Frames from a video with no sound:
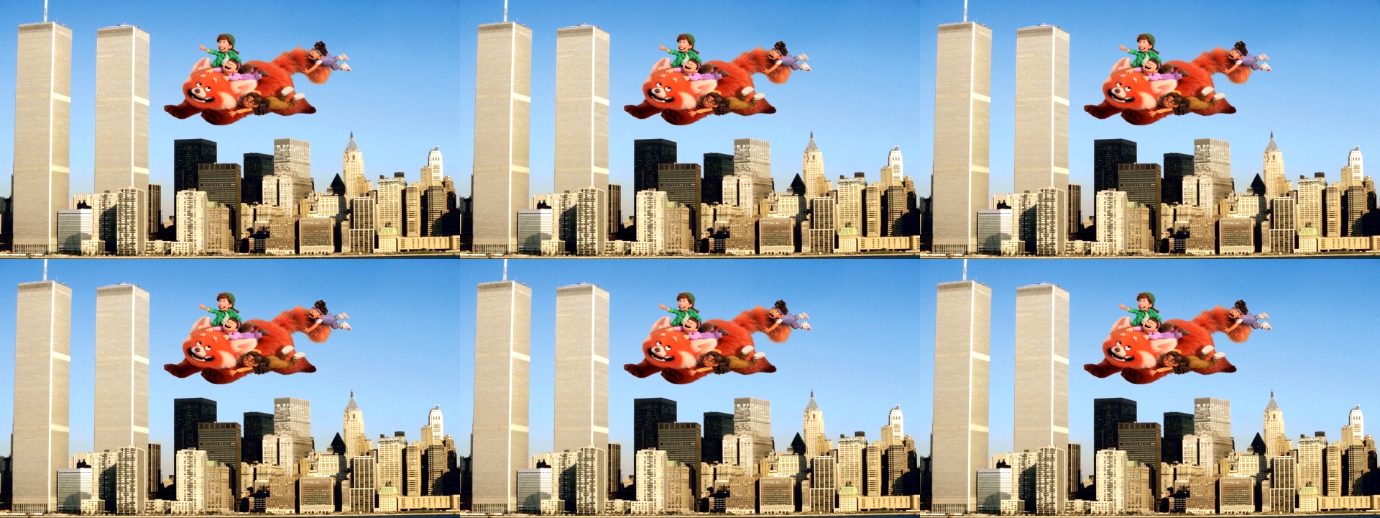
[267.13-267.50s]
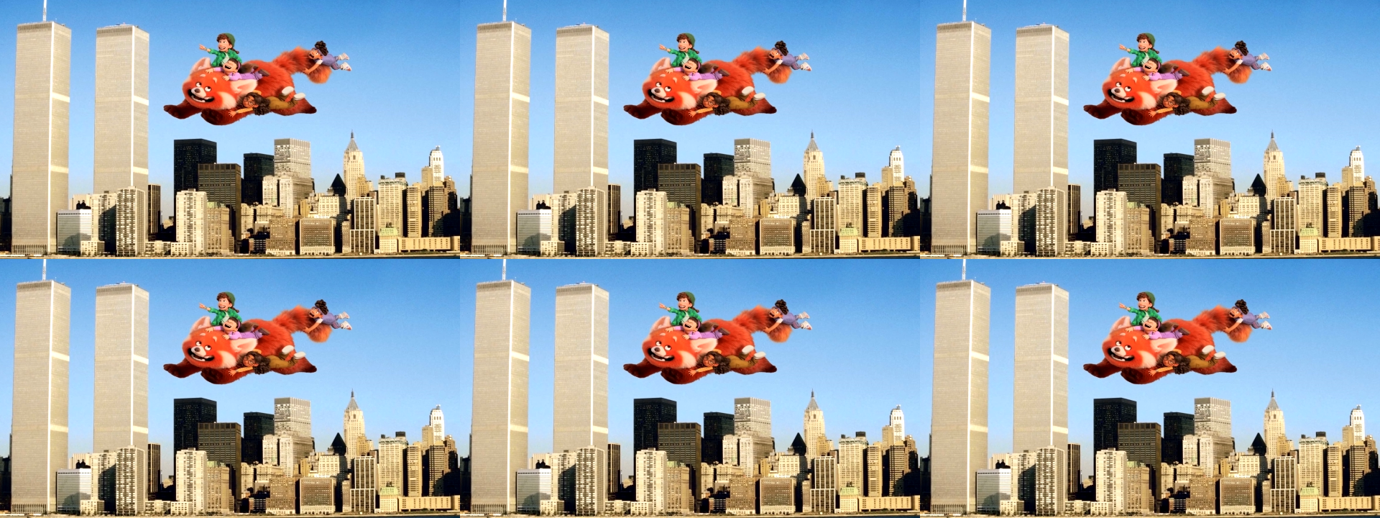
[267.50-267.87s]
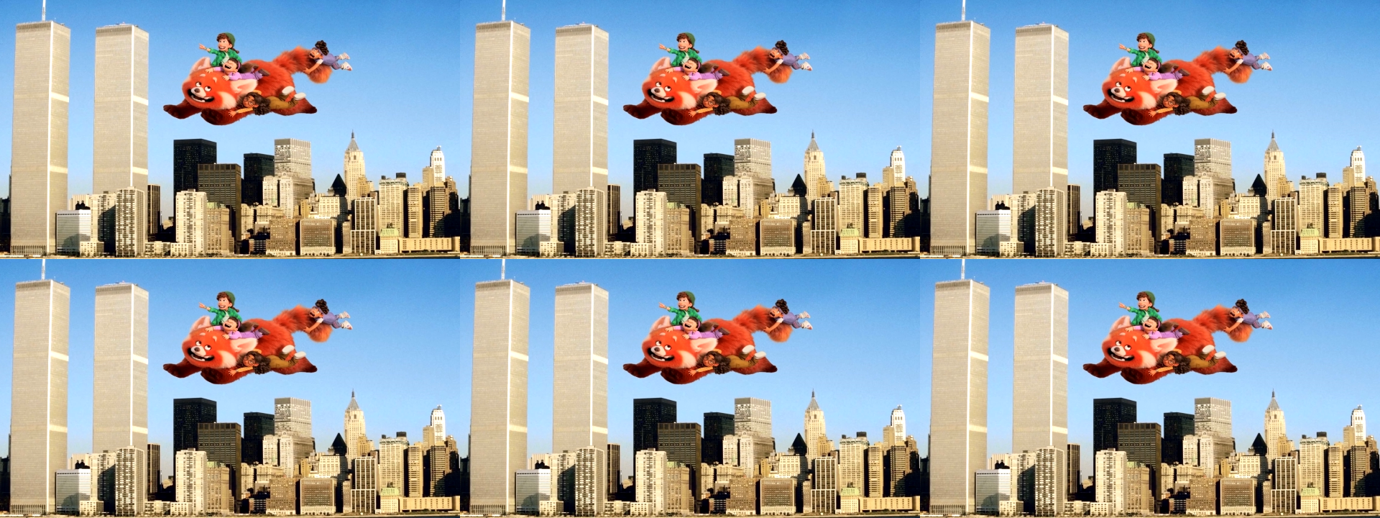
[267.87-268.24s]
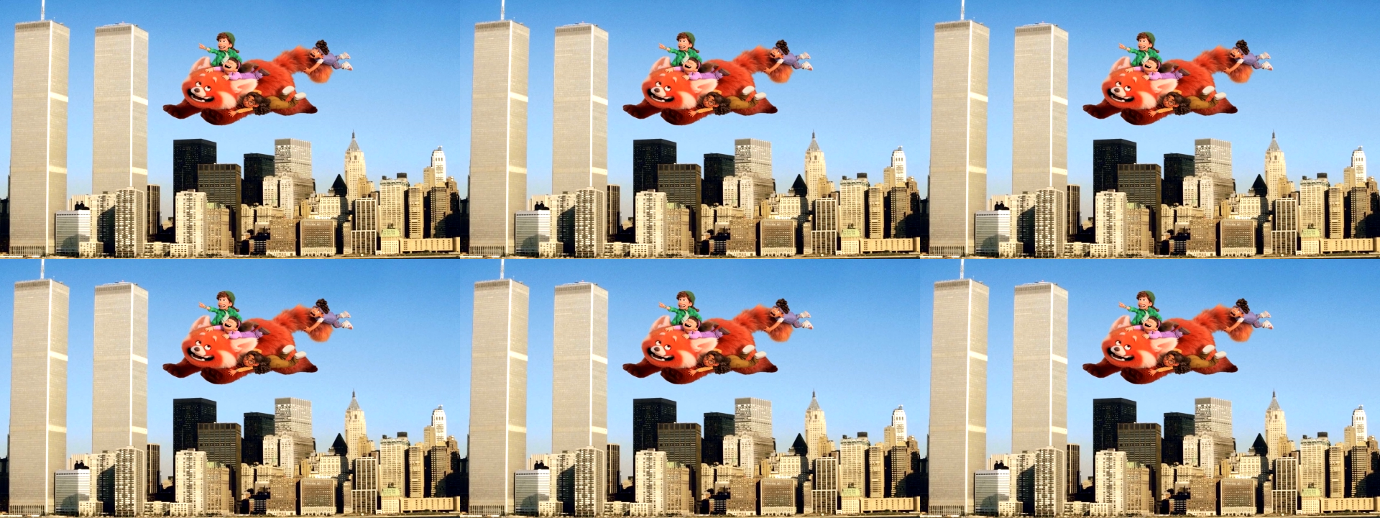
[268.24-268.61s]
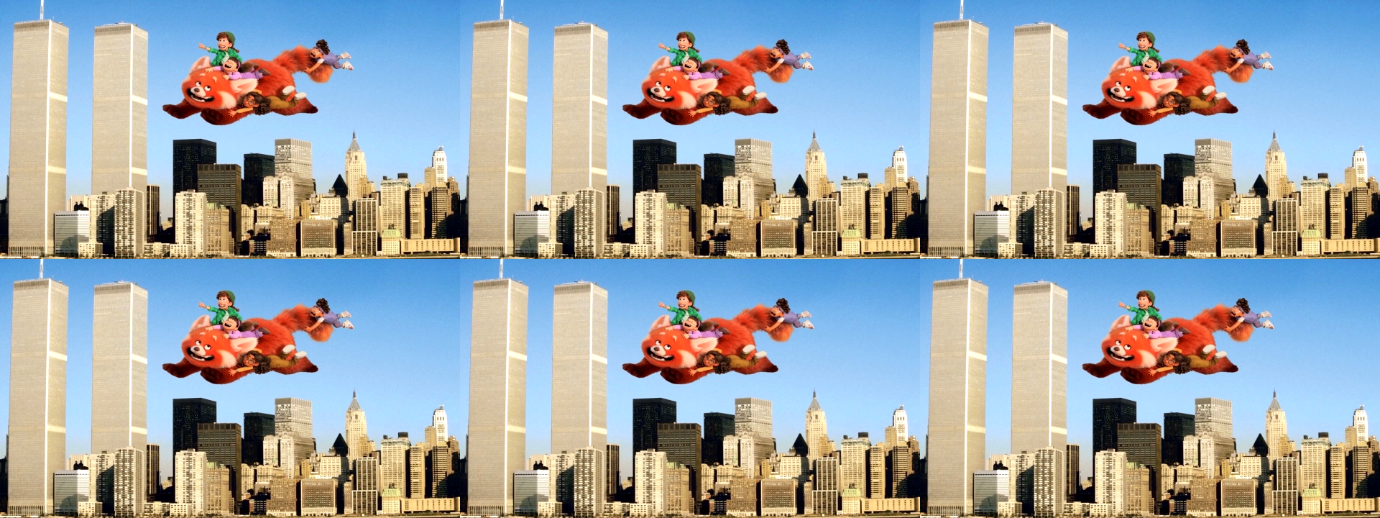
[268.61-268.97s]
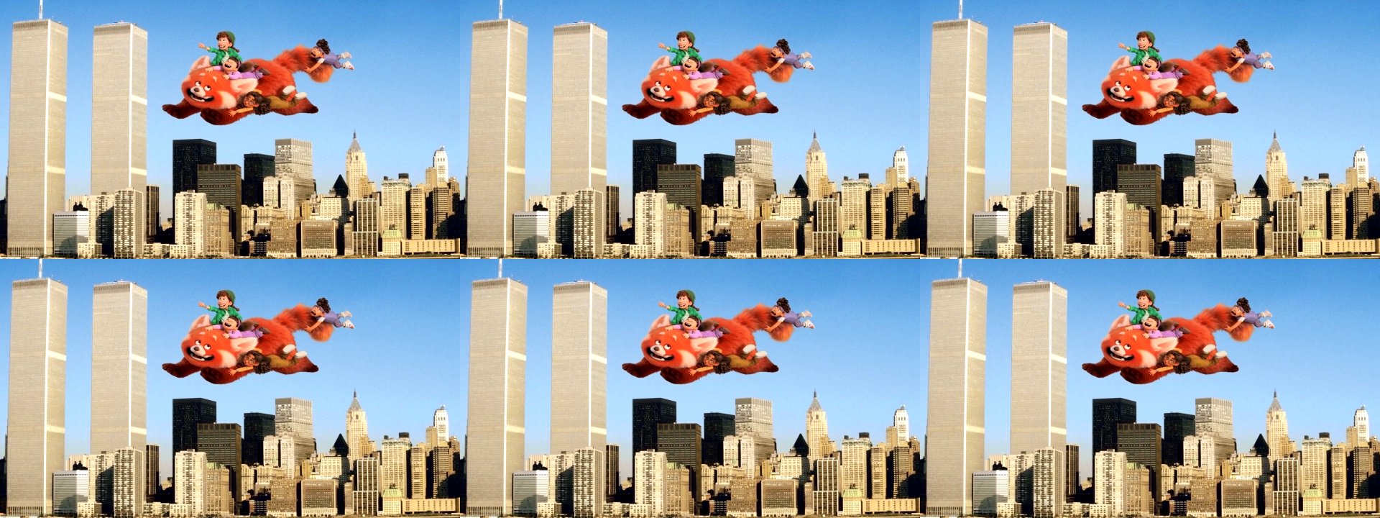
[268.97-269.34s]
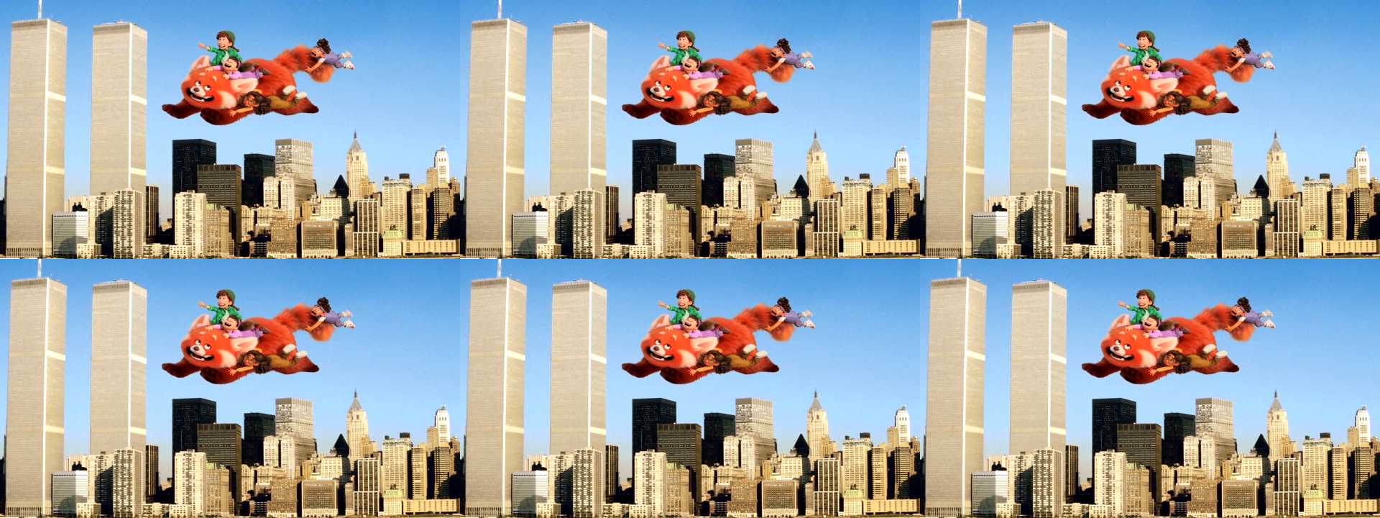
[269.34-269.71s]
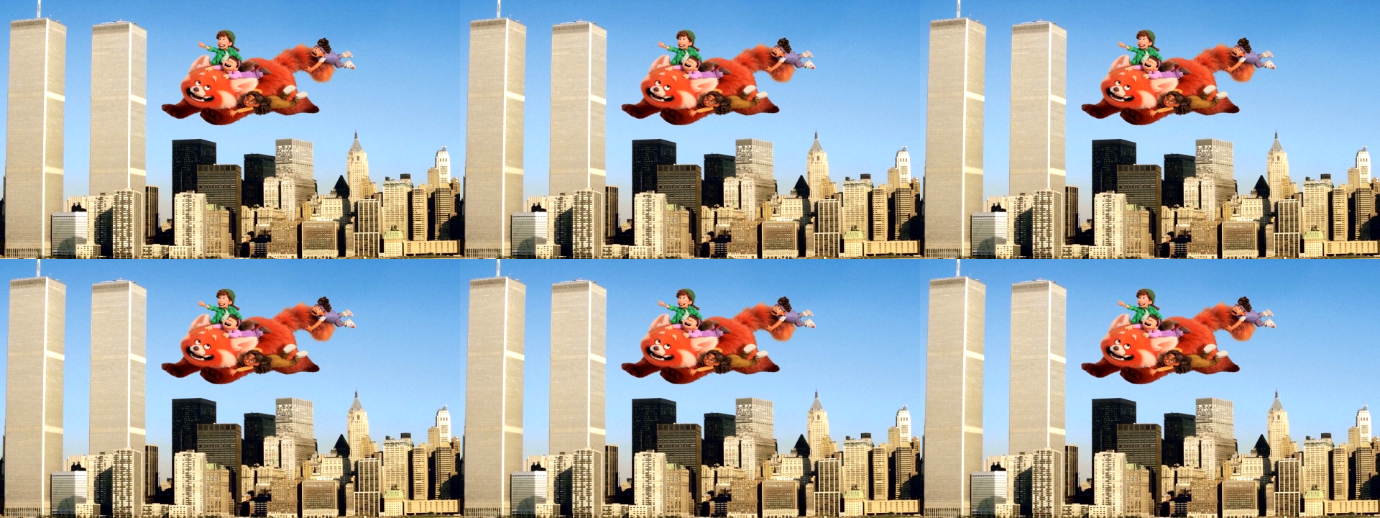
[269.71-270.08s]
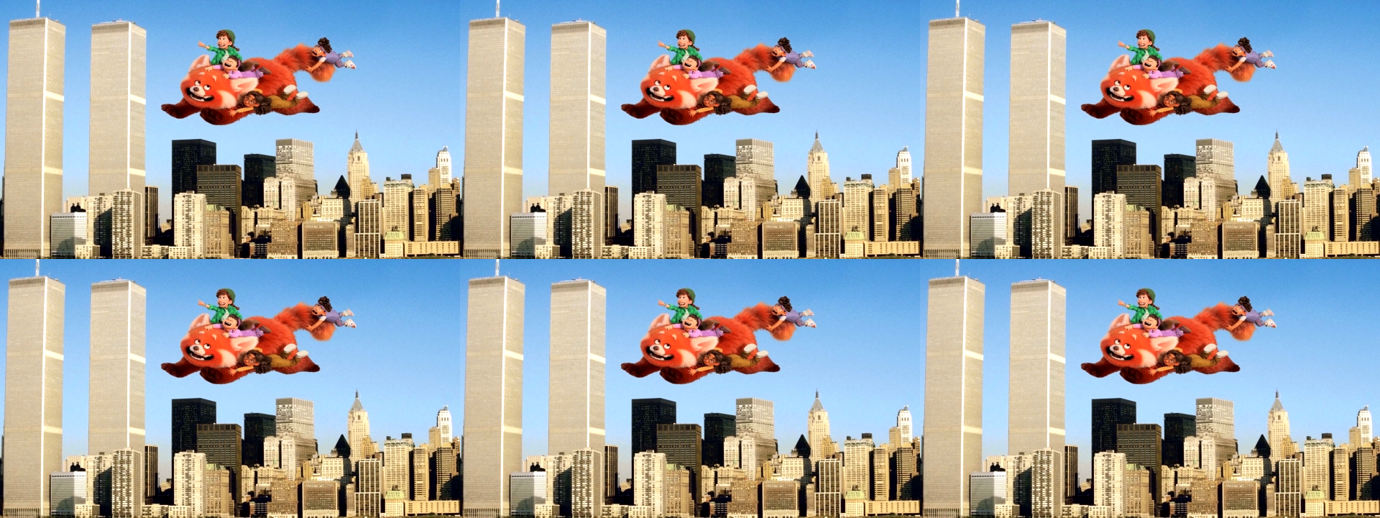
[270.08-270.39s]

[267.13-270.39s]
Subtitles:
Nobody's mouth can be seen.